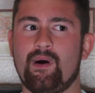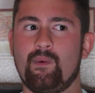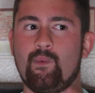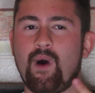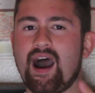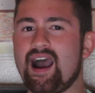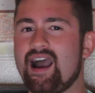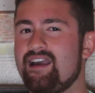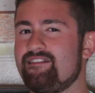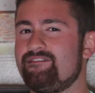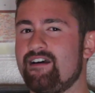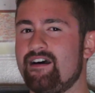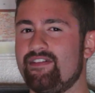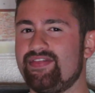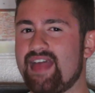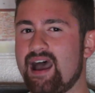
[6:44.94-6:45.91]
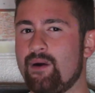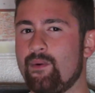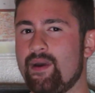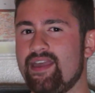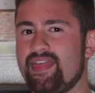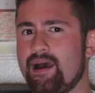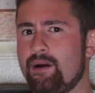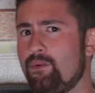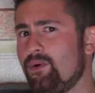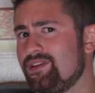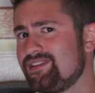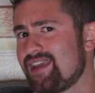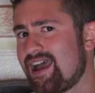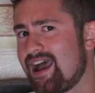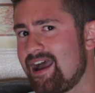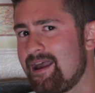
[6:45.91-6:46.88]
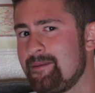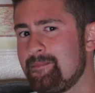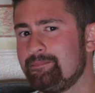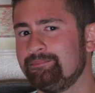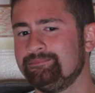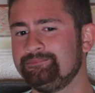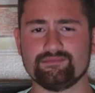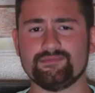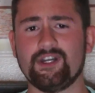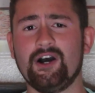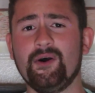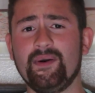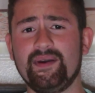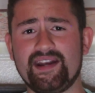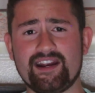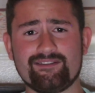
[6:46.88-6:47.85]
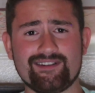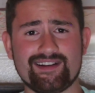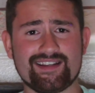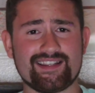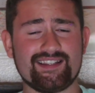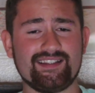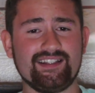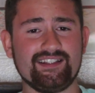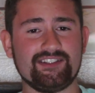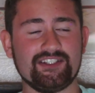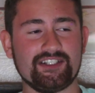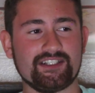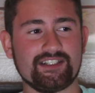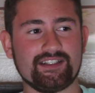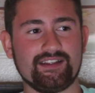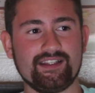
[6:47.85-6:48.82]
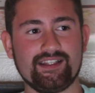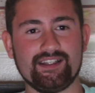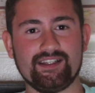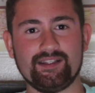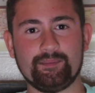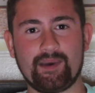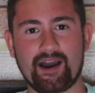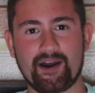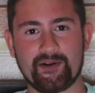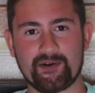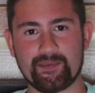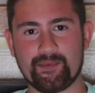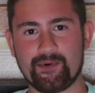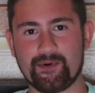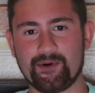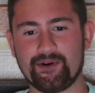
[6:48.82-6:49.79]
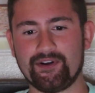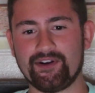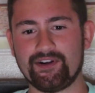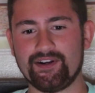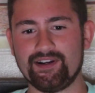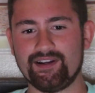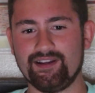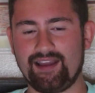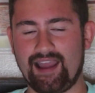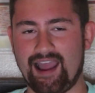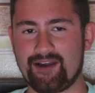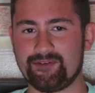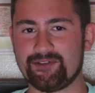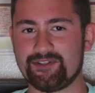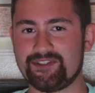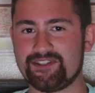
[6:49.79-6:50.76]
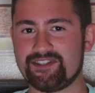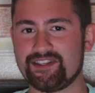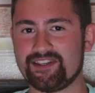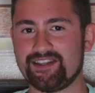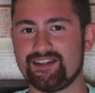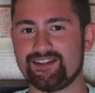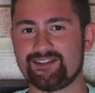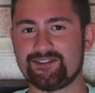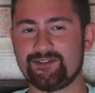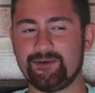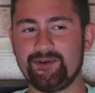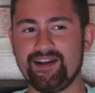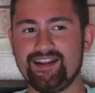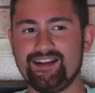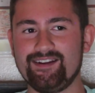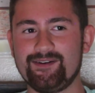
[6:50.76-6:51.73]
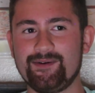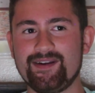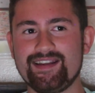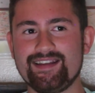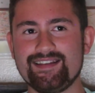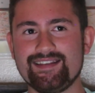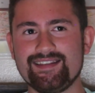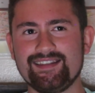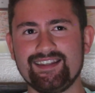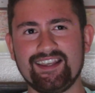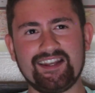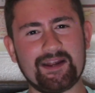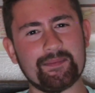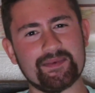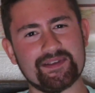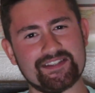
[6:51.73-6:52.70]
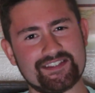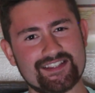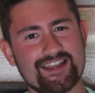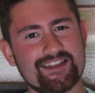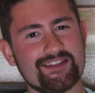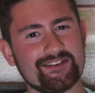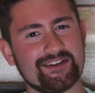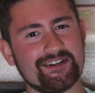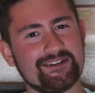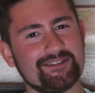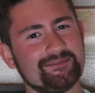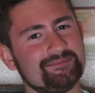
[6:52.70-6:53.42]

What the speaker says: why I felt that way that one time. Oh, and I recently took the Pottermore house sorting quiz, and I'm a Slytherin,